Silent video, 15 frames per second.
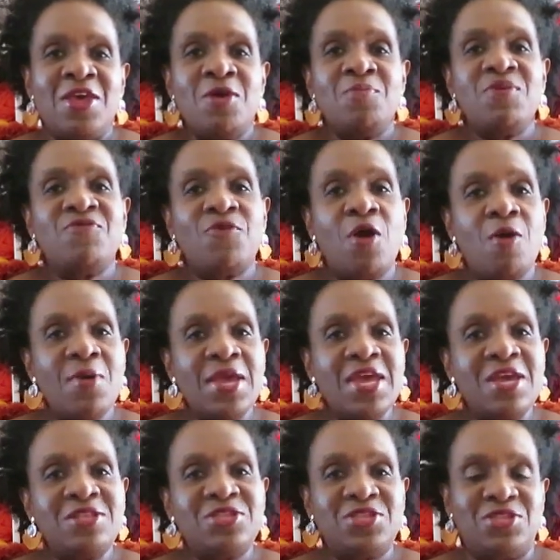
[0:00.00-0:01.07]
Before we
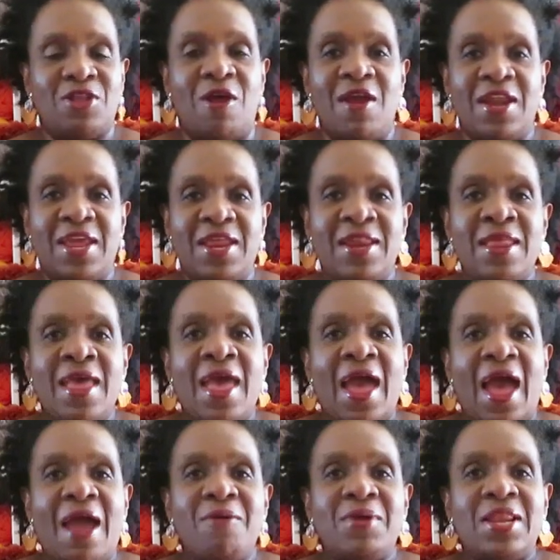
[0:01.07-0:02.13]
get started,
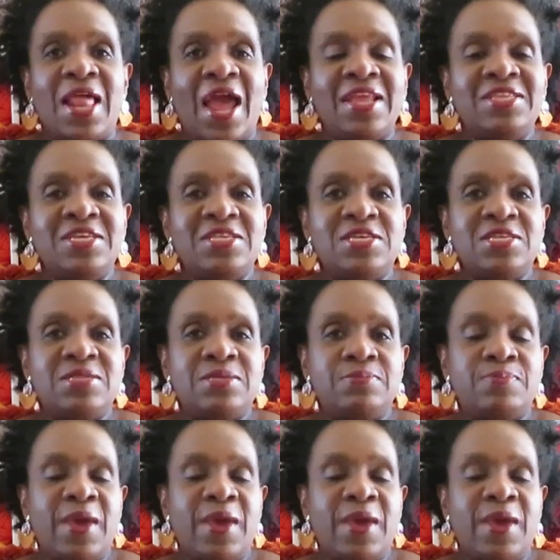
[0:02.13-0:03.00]
I would like to just